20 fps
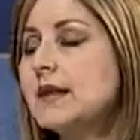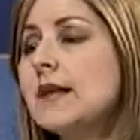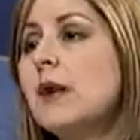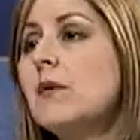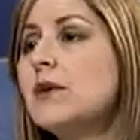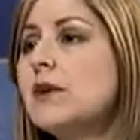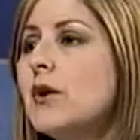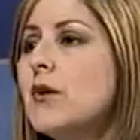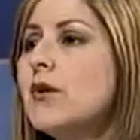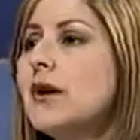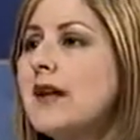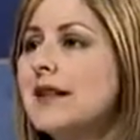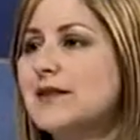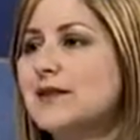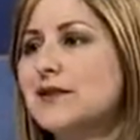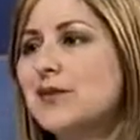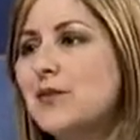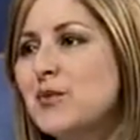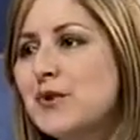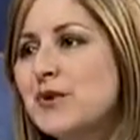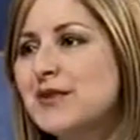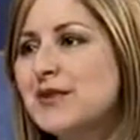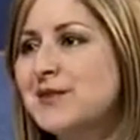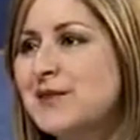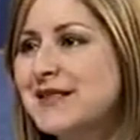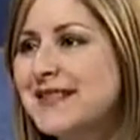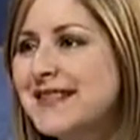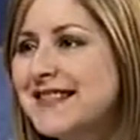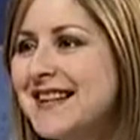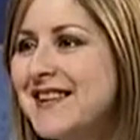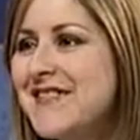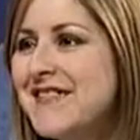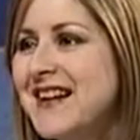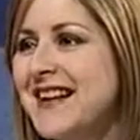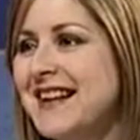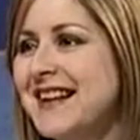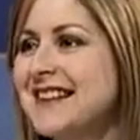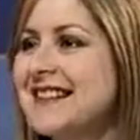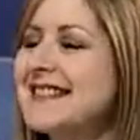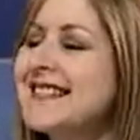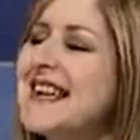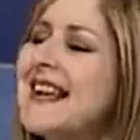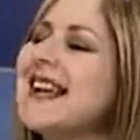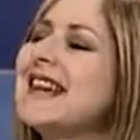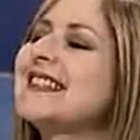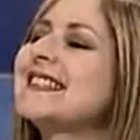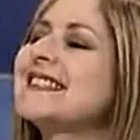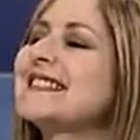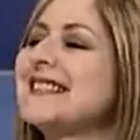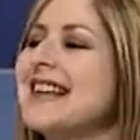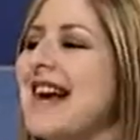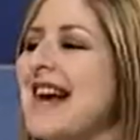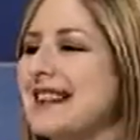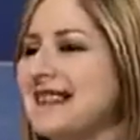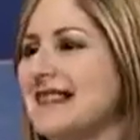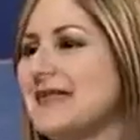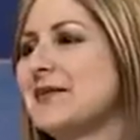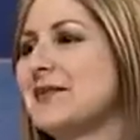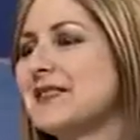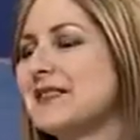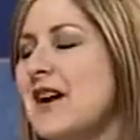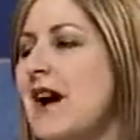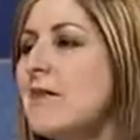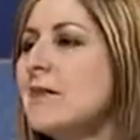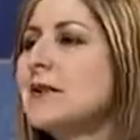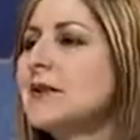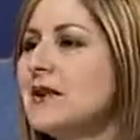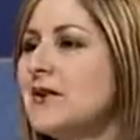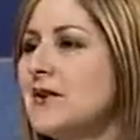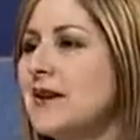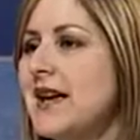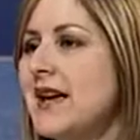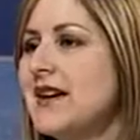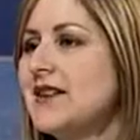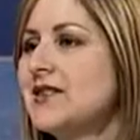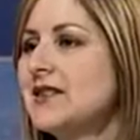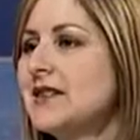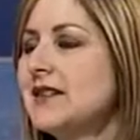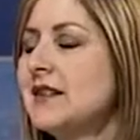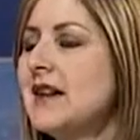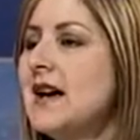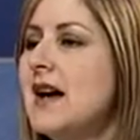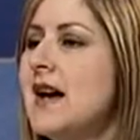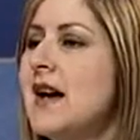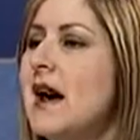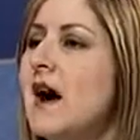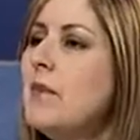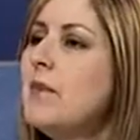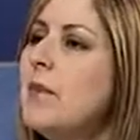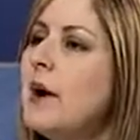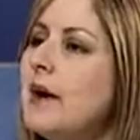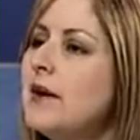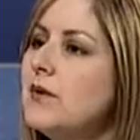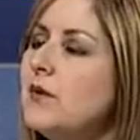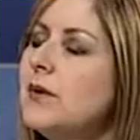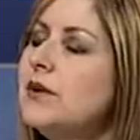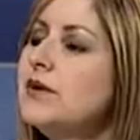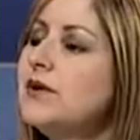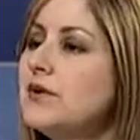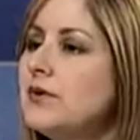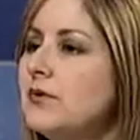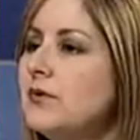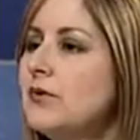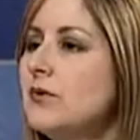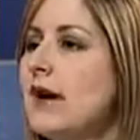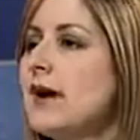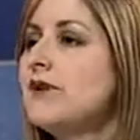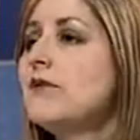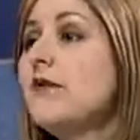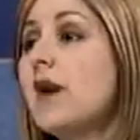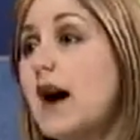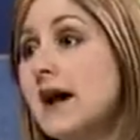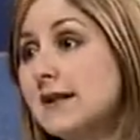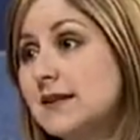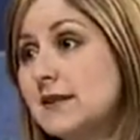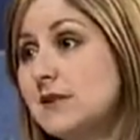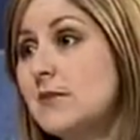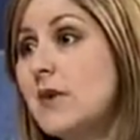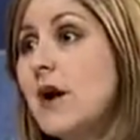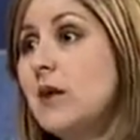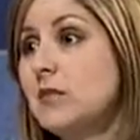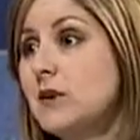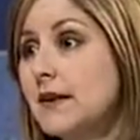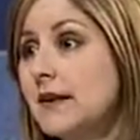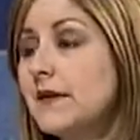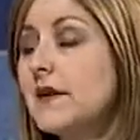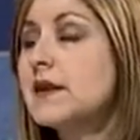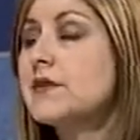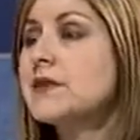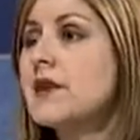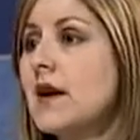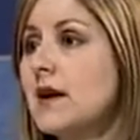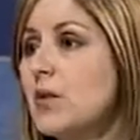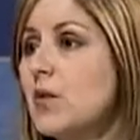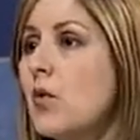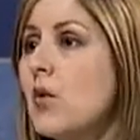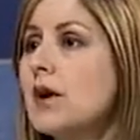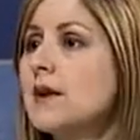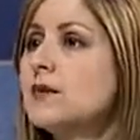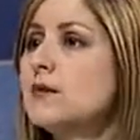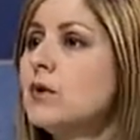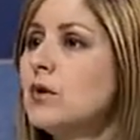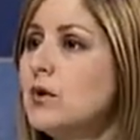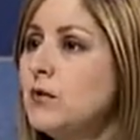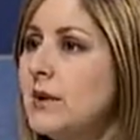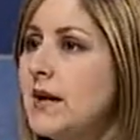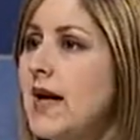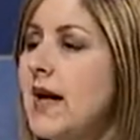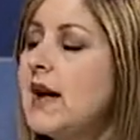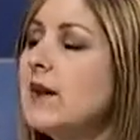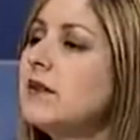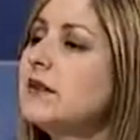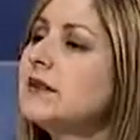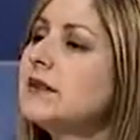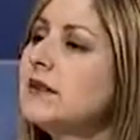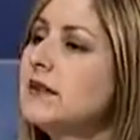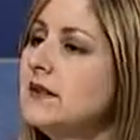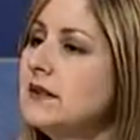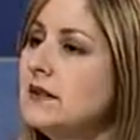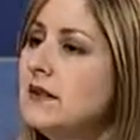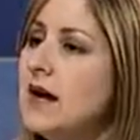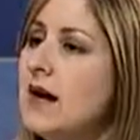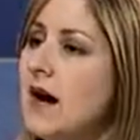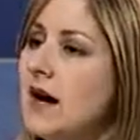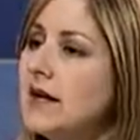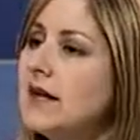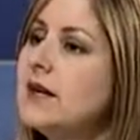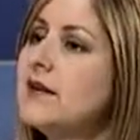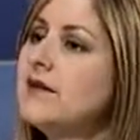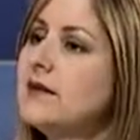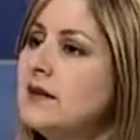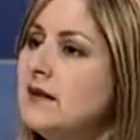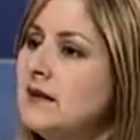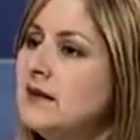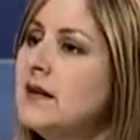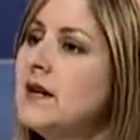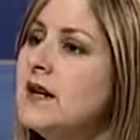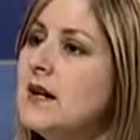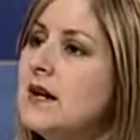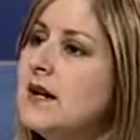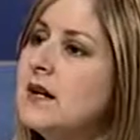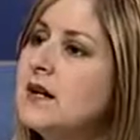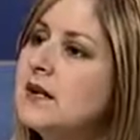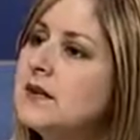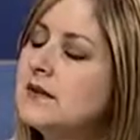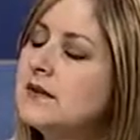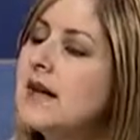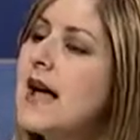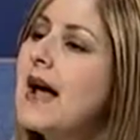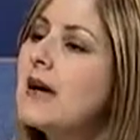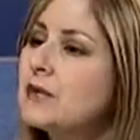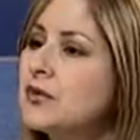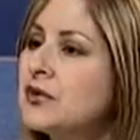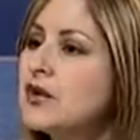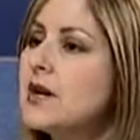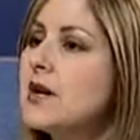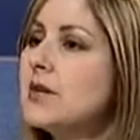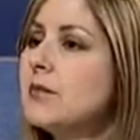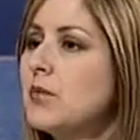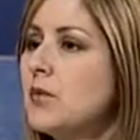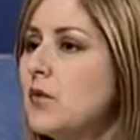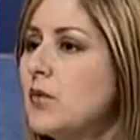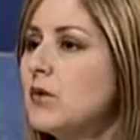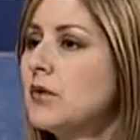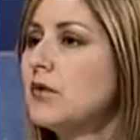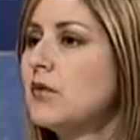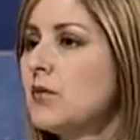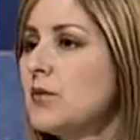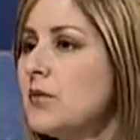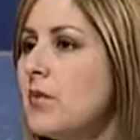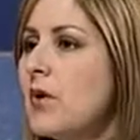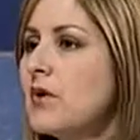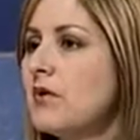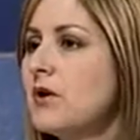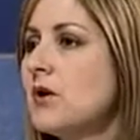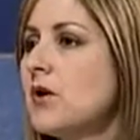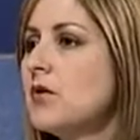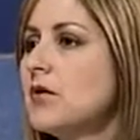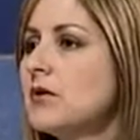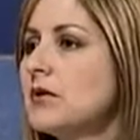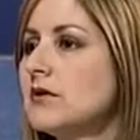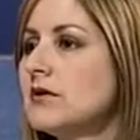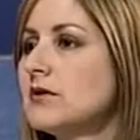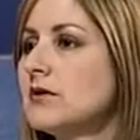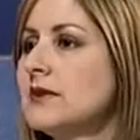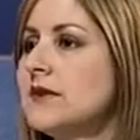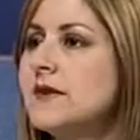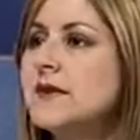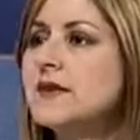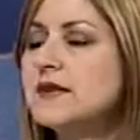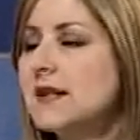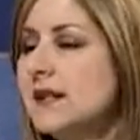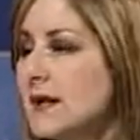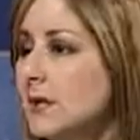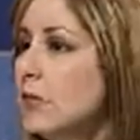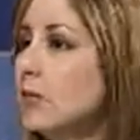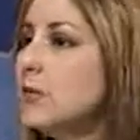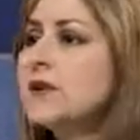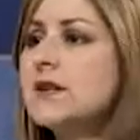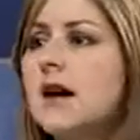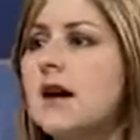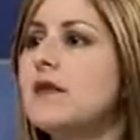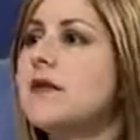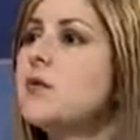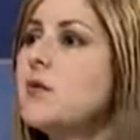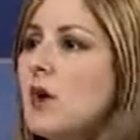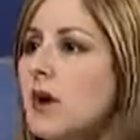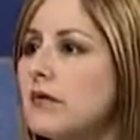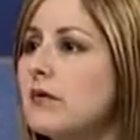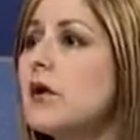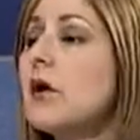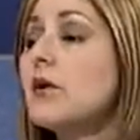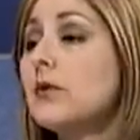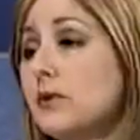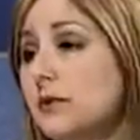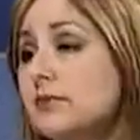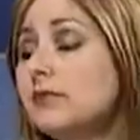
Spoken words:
Now, we don't get super specific and say exactly what time and location, but we do advise the public that checkpoints will be held in a given township or borough or in the city, and we'll tell them what road.